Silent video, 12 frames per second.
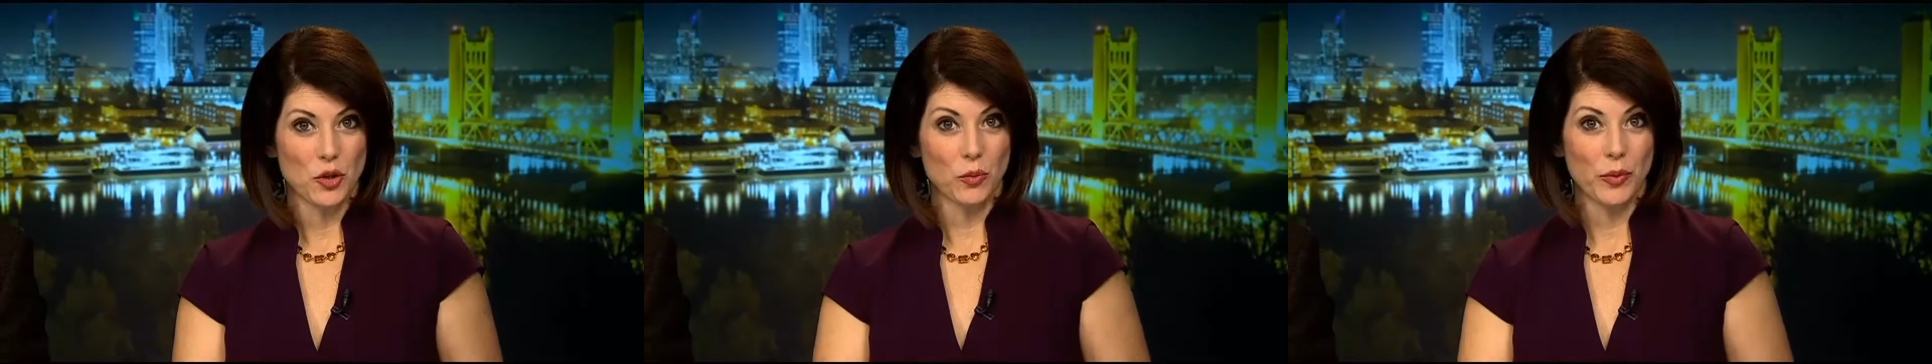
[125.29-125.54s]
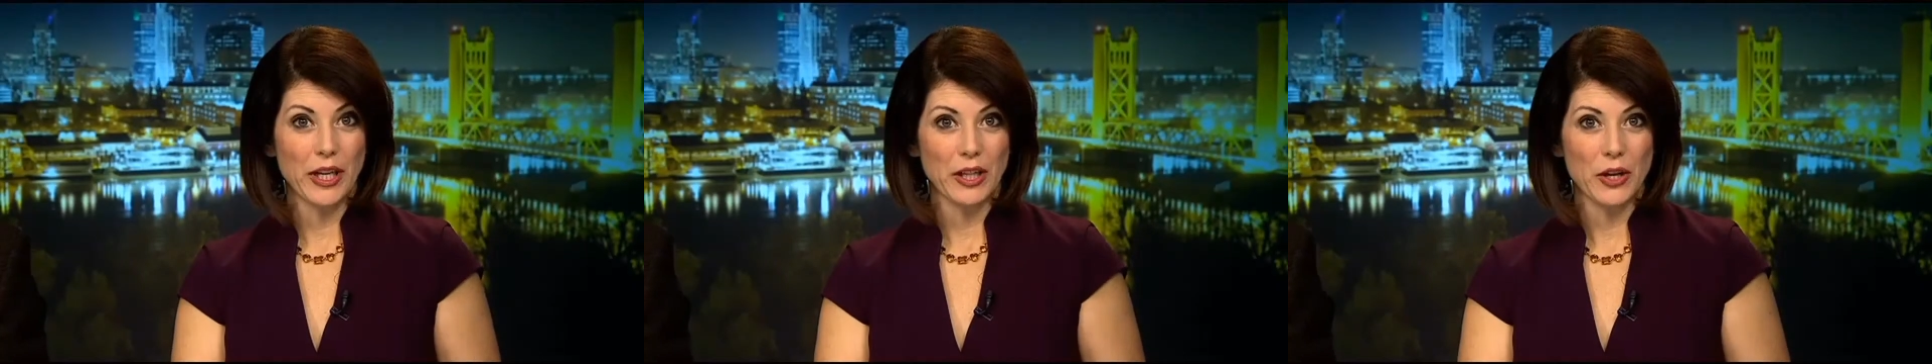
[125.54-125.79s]
to
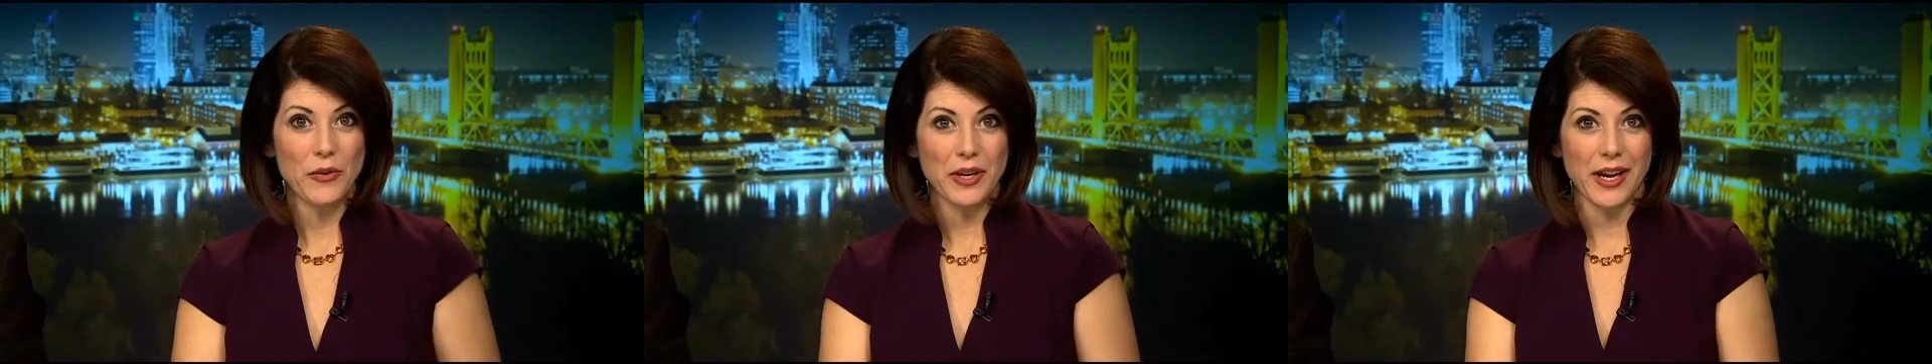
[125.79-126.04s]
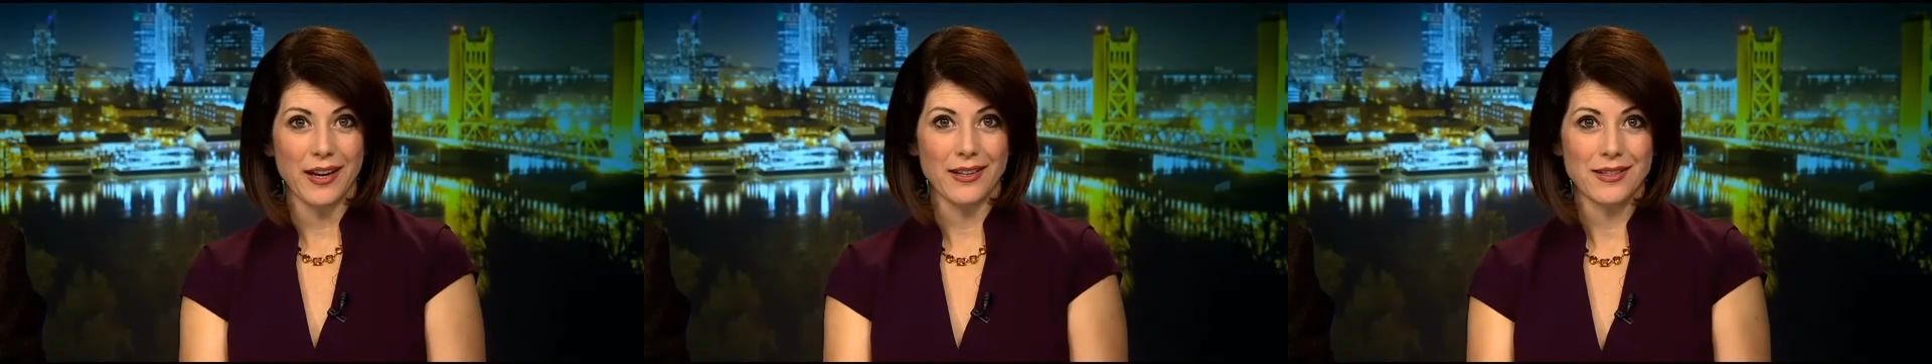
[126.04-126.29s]

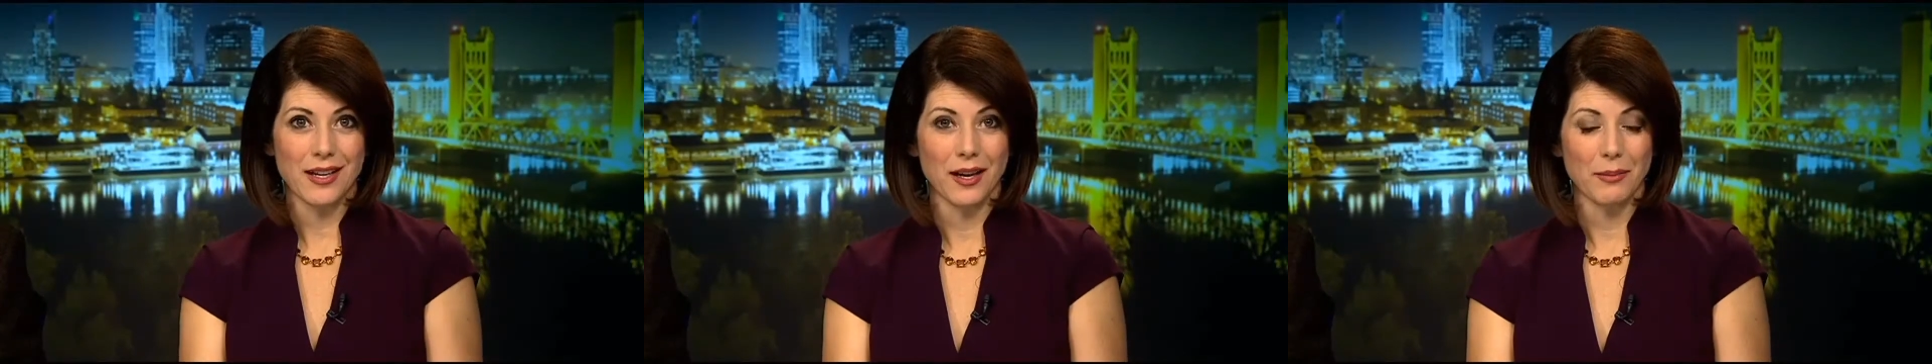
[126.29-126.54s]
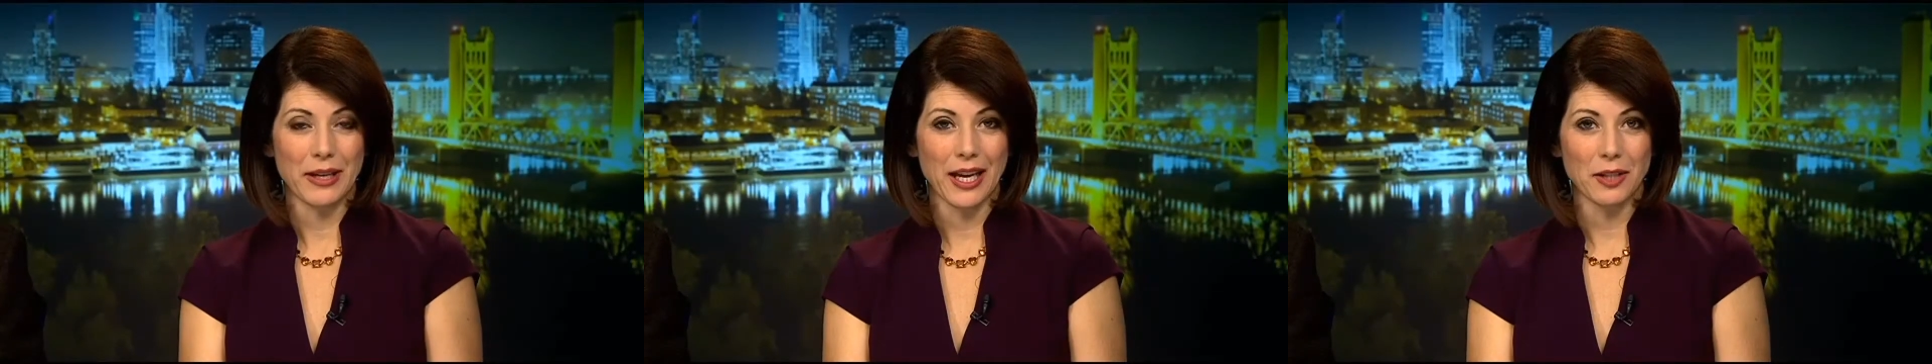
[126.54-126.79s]
relocate
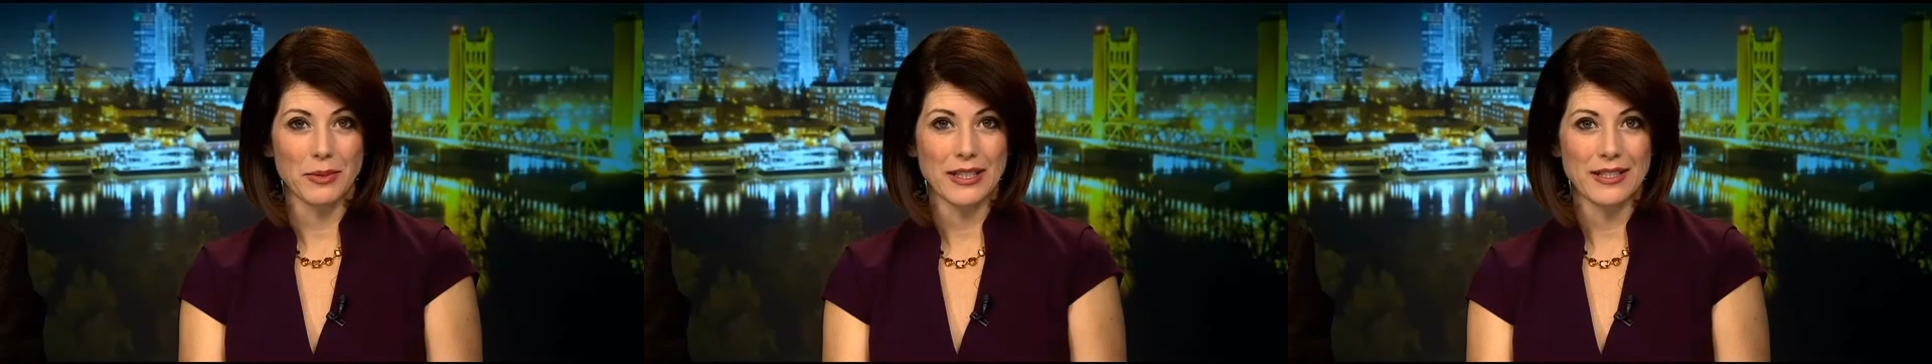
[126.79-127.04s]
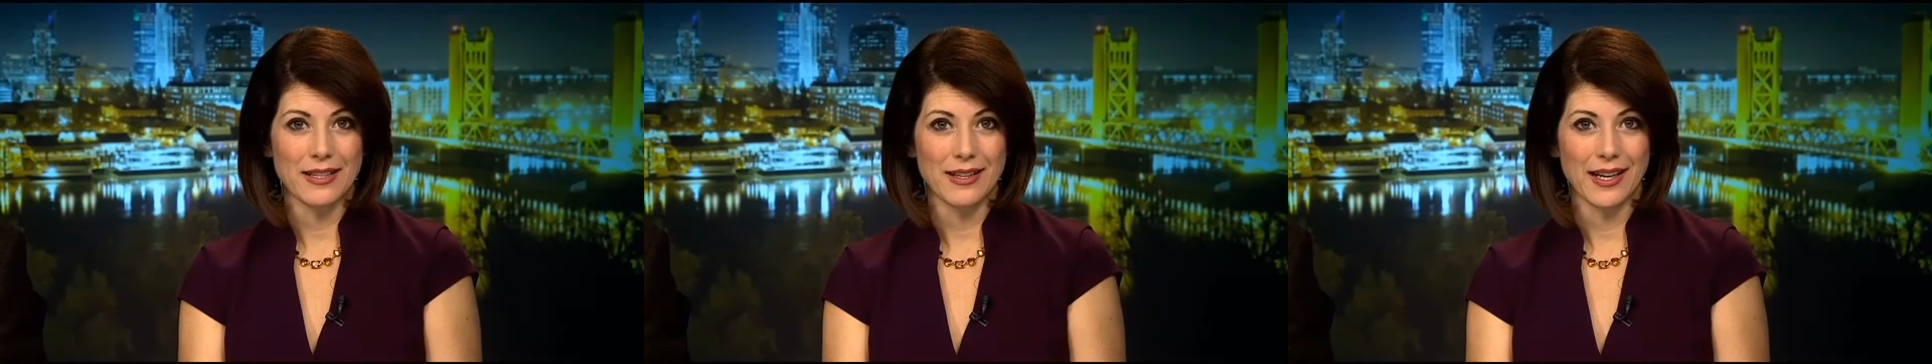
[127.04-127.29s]
Tom Kettleman
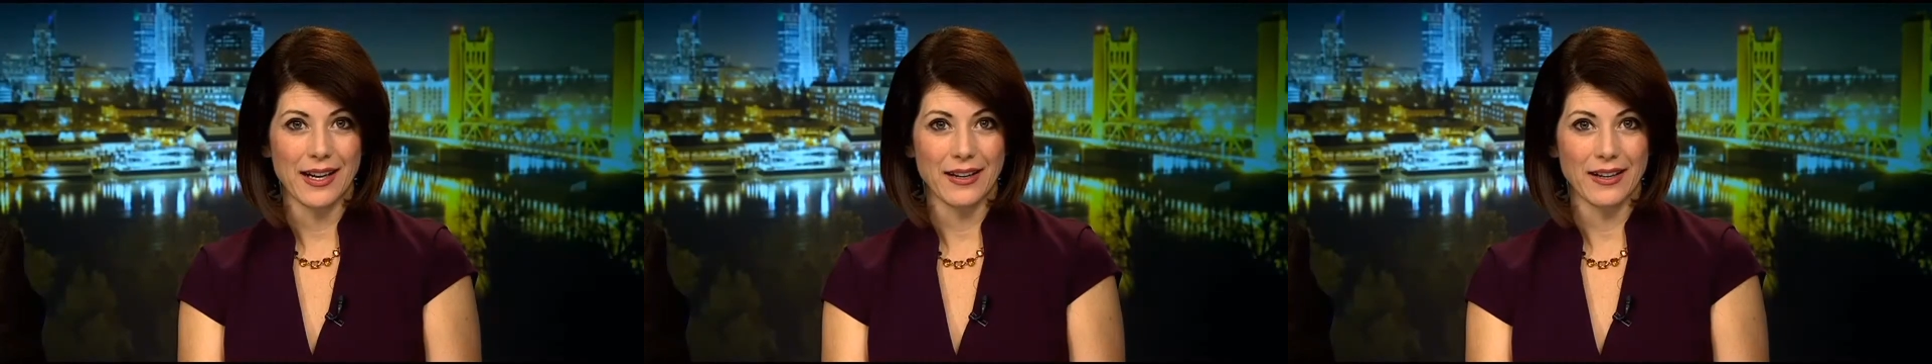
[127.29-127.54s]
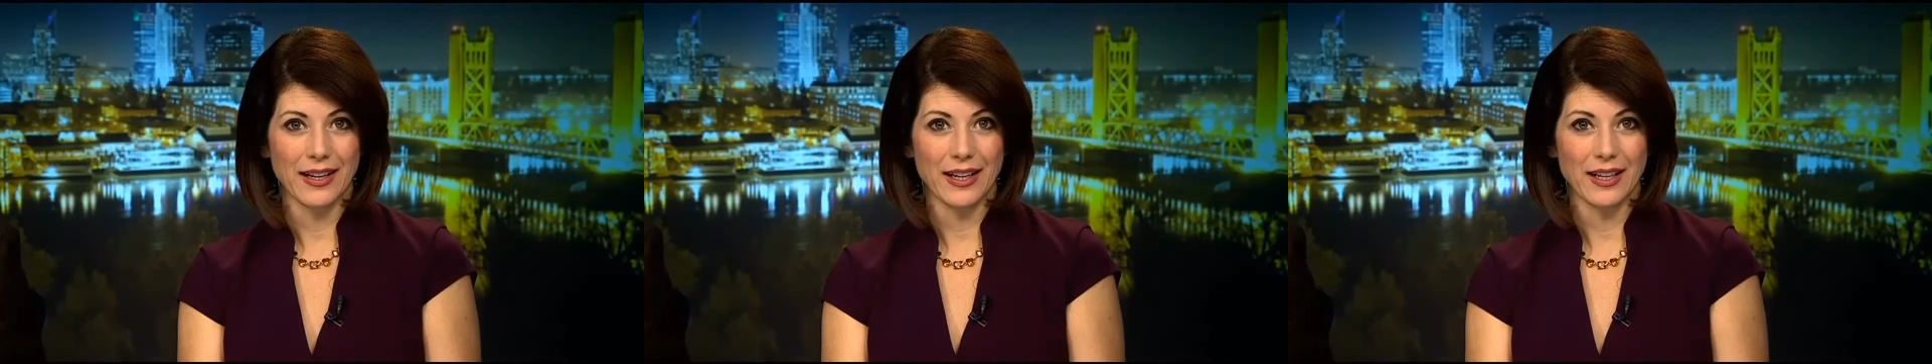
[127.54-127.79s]
to the
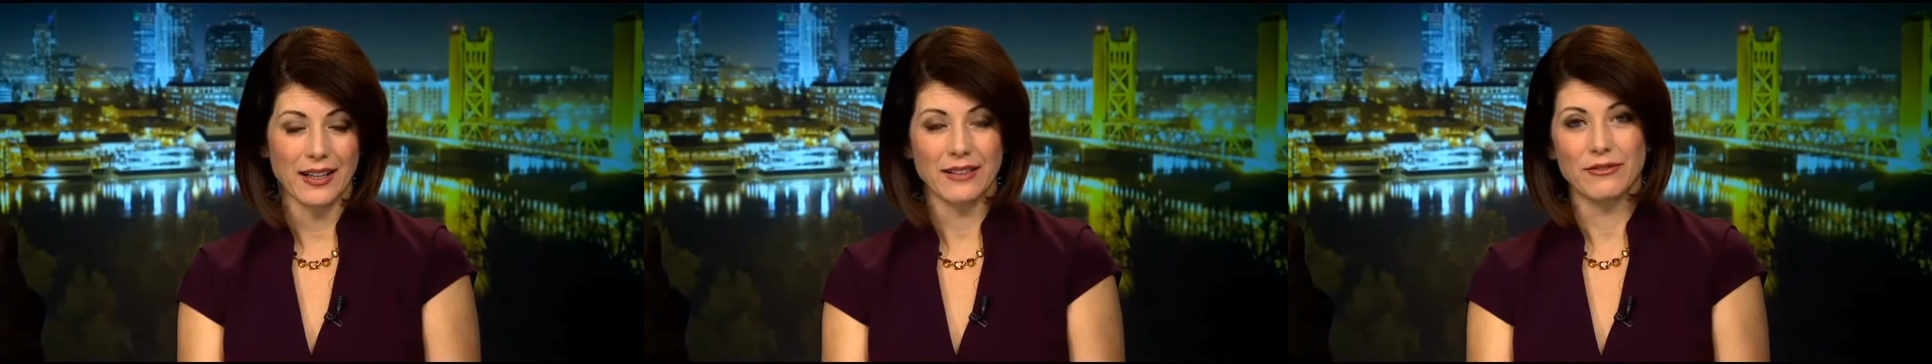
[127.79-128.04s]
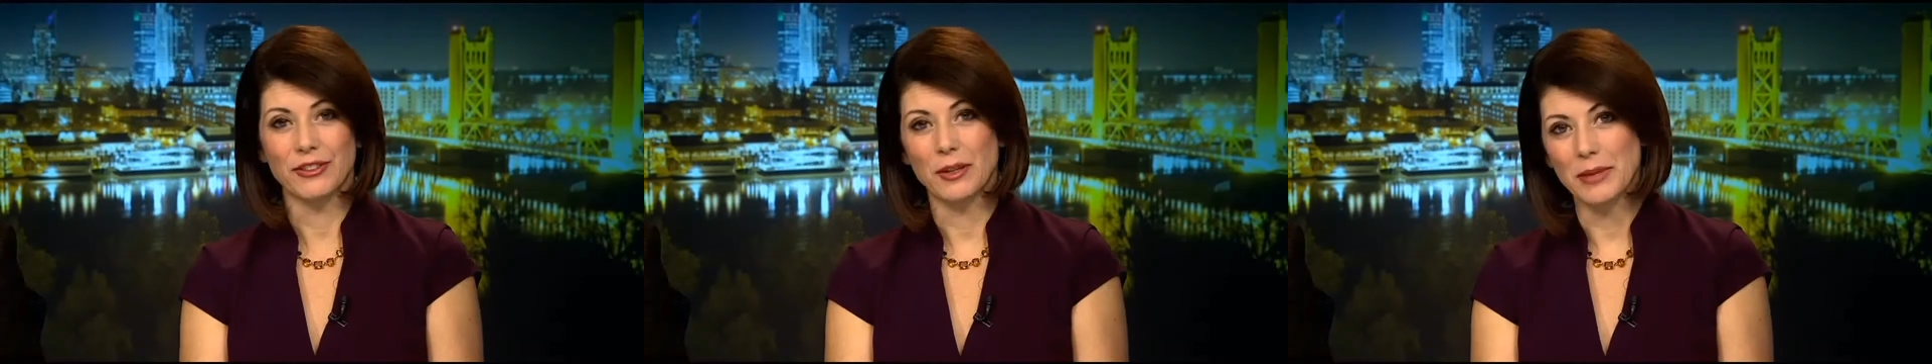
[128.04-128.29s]
area
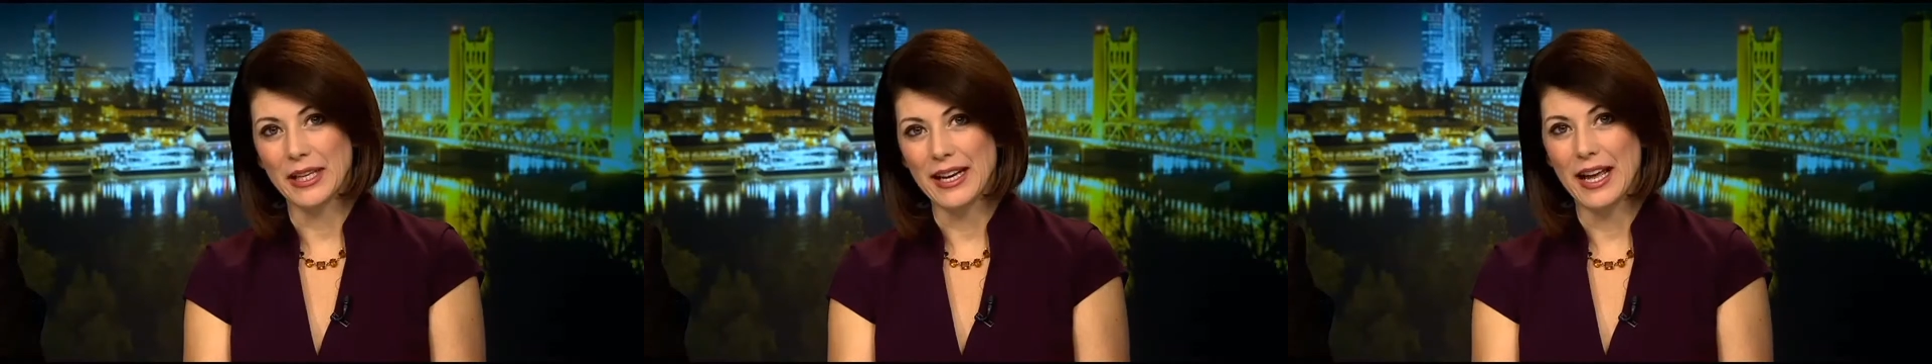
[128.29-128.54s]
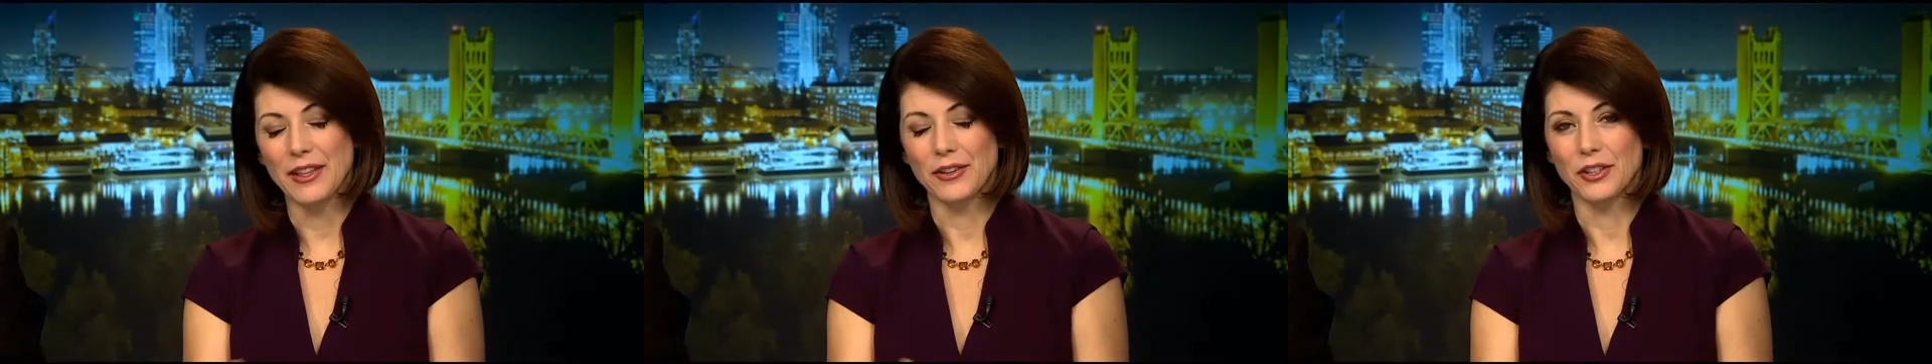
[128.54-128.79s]
from
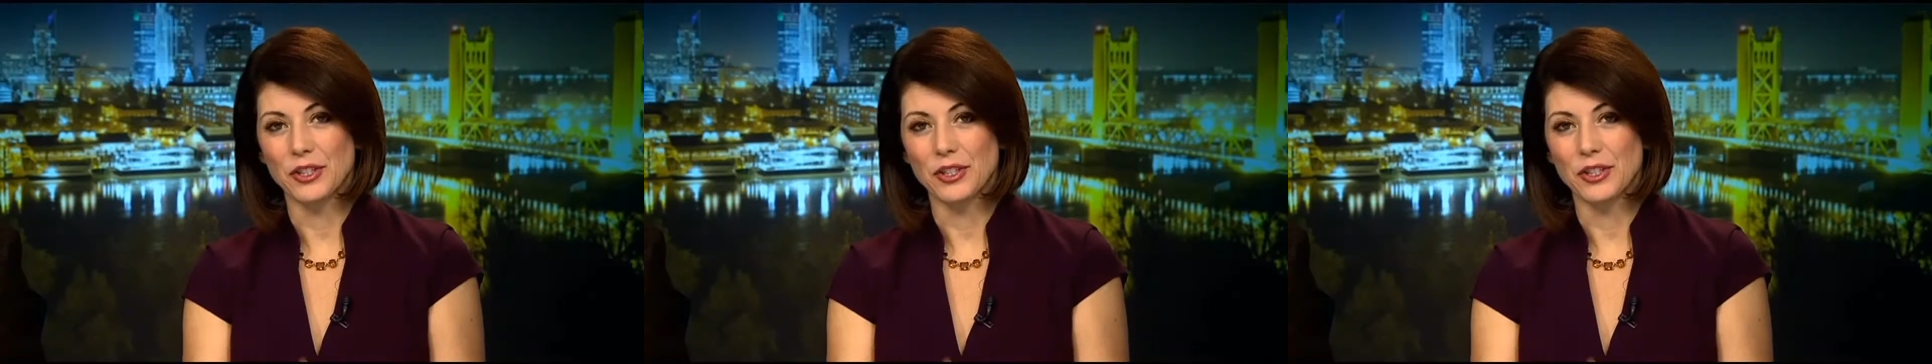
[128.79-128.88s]
another